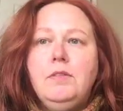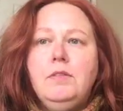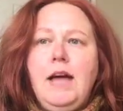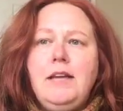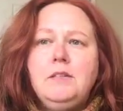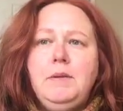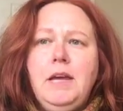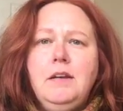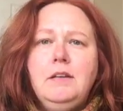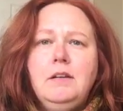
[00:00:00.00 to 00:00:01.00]
last
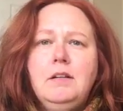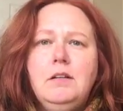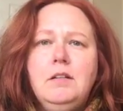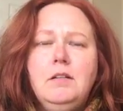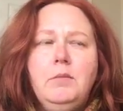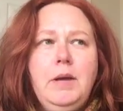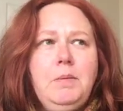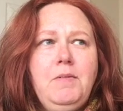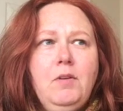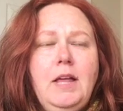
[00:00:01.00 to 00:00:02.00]
weekend, the
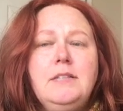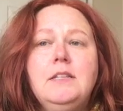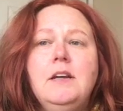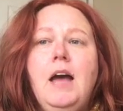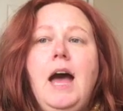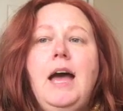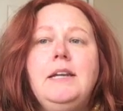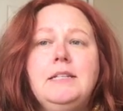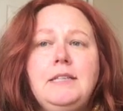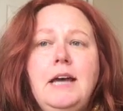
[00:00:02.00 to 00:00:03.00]
weekend before last, I
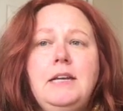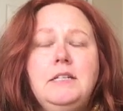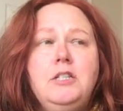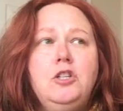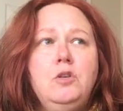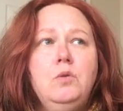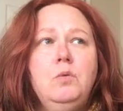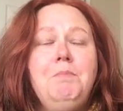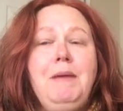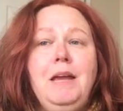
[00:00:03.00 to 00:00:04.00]
decided
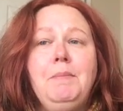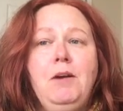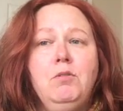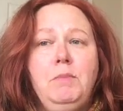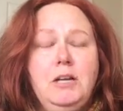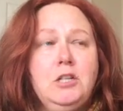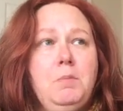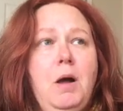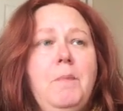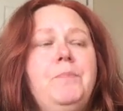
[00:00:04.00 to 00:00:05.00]
to make my own magic
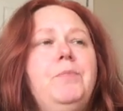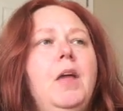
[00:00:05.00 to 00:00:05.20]
ball.